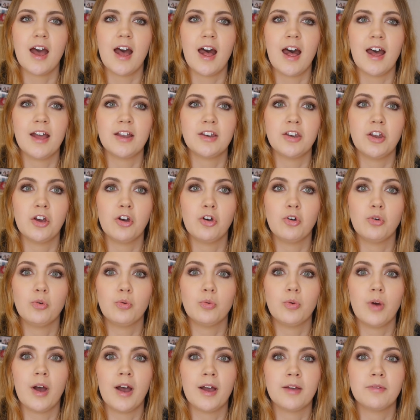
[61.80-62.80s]
I
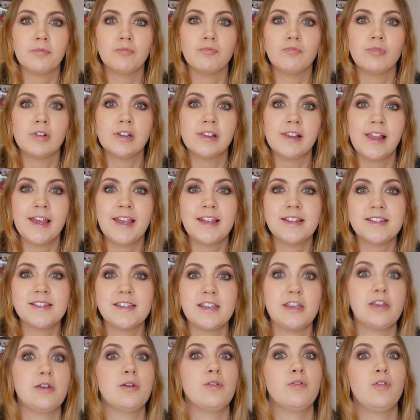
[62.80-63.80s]
know I relate
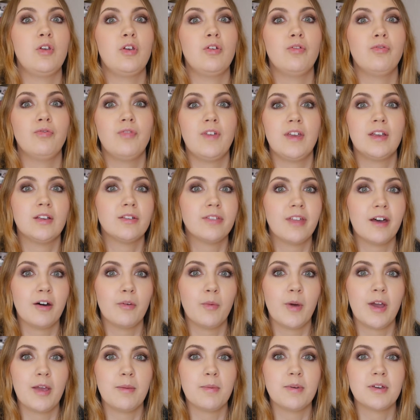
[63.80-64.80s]
to you if you feel that
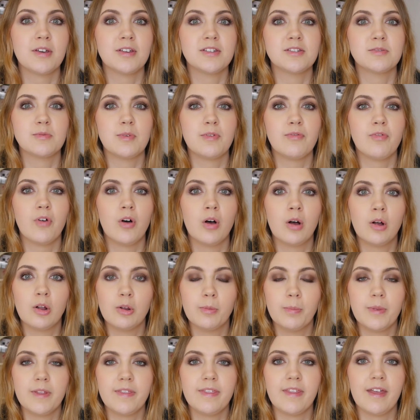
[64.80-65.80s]
way, because we've
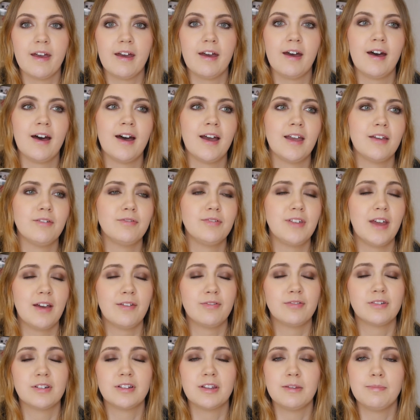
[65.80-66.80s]
all been there. I've
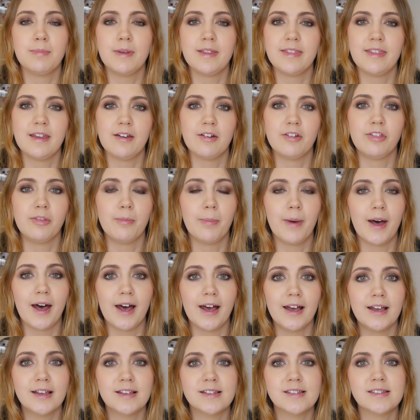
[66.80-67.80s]
definitely been there in the
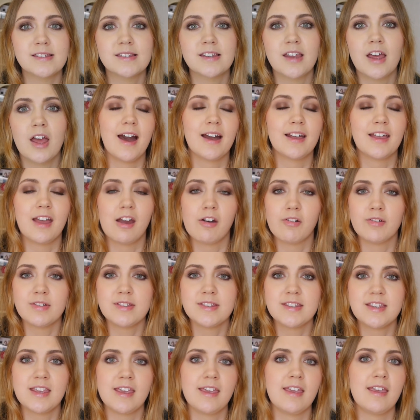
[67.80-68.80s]
past. I
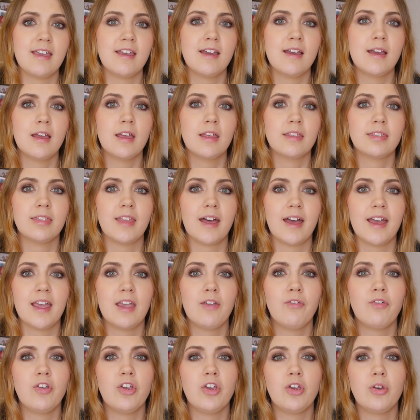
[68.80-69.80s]
guarantee that
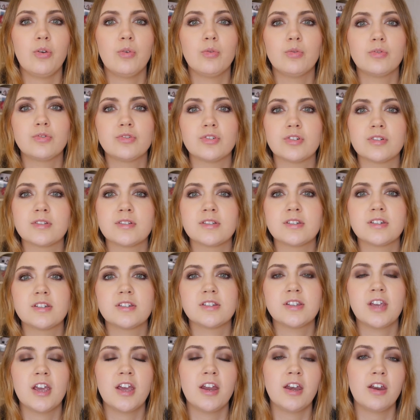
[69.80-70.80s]
if you just
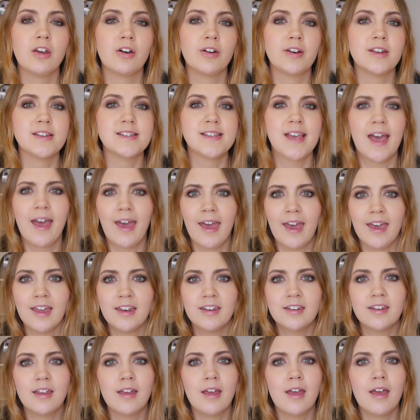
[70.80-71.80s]
turn it on its
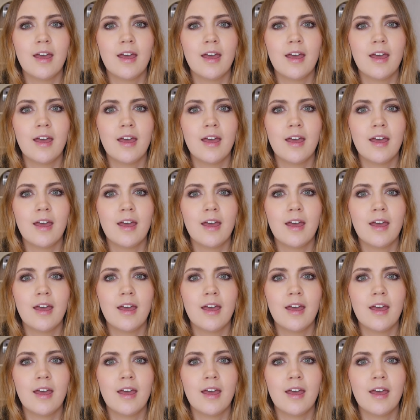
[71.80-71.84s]
head